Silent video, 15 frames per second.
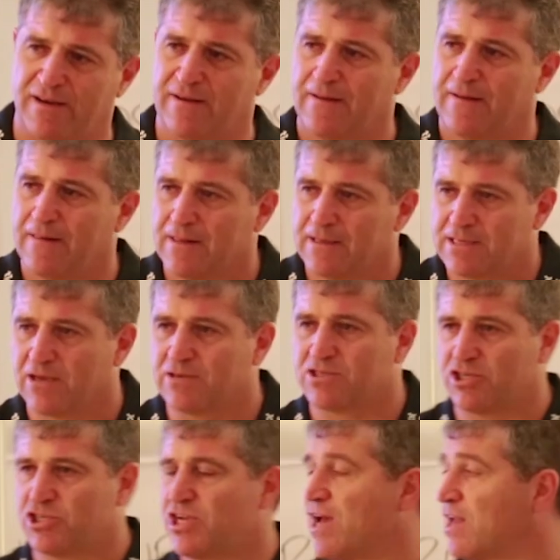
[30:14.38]
it, so
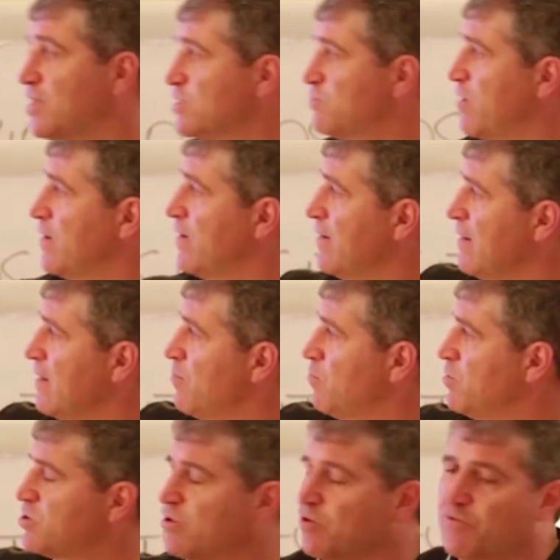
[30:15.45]
it's a challenge, but
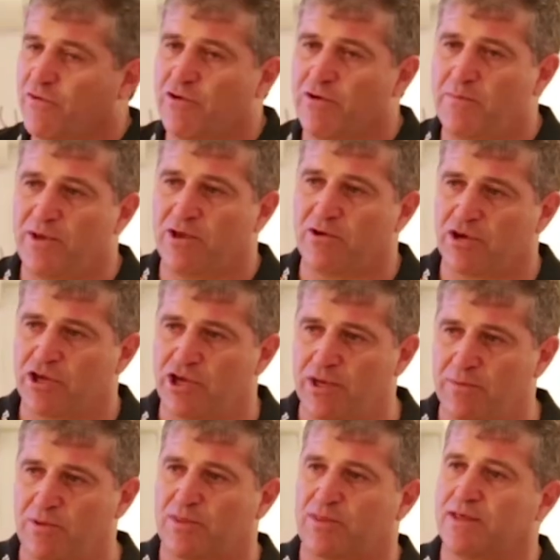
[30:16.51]
we're still very big on
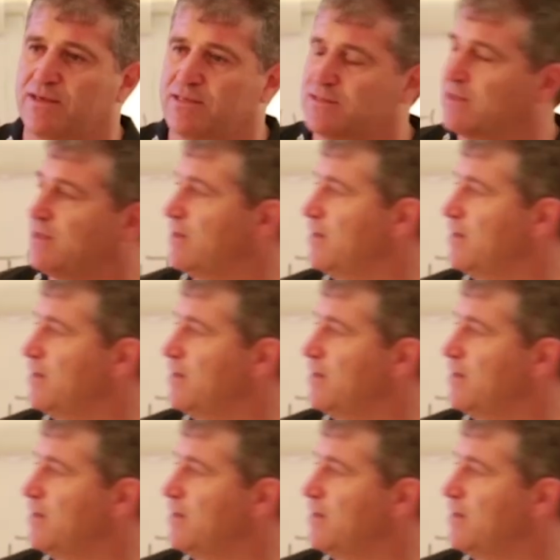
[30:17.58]
keeping things